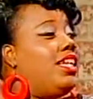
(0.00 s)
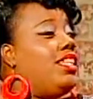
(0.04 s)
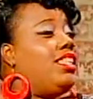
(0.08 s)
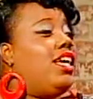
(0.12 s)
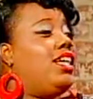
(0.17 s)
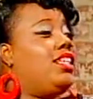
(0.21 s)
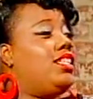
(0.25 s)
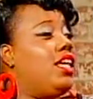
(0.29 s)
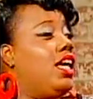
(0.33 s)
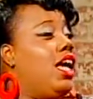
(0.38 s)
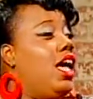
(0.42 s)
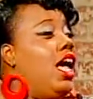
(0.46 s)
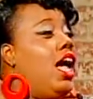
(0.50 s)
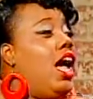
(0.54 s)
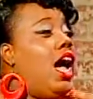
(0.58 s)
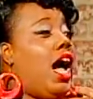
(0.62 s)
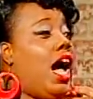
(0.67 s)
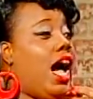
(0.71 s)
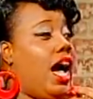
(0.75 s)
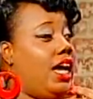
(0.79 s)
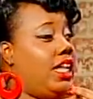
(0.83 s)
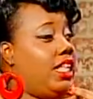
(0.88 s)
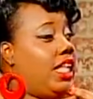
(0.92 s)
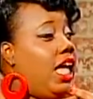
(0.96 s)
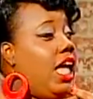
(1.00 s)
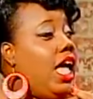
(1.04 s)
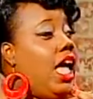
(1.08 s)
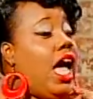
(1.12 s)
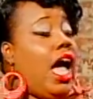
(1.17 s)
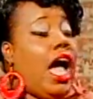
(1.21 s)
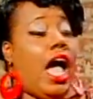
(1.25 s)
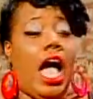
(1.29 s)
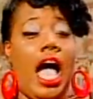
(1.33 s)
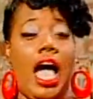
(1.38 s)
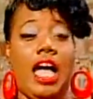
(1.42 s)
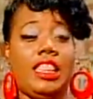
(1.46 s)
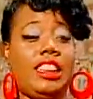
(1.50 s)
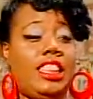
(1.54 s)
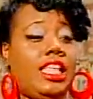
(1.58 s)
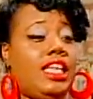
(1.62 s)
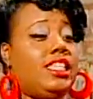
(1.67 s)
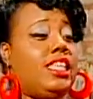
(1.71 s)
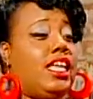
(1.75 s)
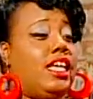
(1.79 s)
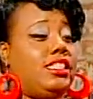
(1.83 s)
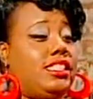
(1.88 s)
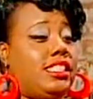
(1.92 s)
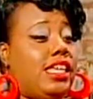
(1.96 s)
you think that's a coward? I
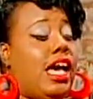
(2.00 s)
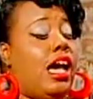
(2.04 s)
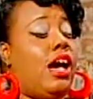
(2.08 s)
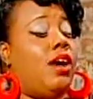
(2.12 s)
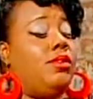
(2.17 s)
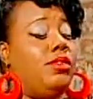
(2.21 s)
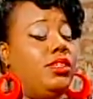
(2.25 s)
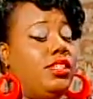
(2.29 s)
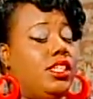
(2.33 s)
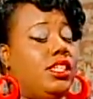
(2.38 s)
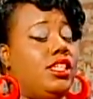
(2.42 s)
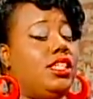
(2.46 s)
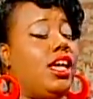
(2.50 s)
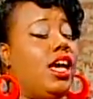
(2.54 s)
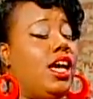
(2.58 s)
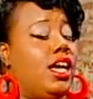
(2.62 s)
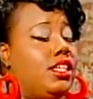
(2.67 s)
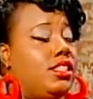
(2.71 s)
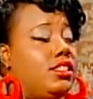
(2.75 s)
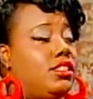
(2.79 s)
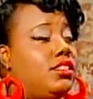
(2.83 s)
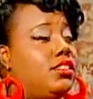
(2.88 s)
think that's cowardly, yes.